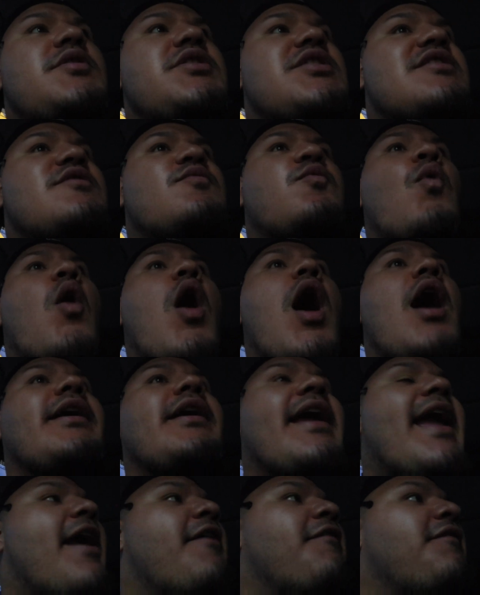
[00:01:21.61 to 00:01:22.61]
just
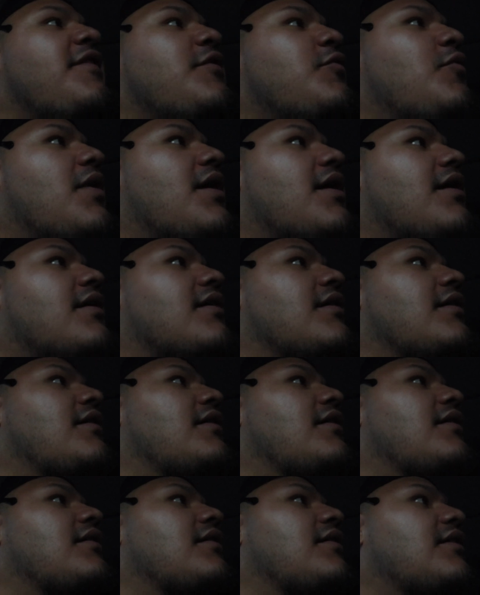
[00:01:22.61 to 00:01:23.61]
walk everywhere.
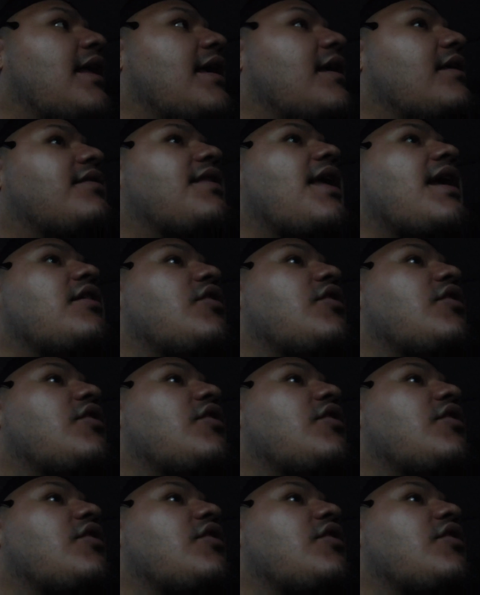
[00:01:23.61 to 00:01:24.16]
Like they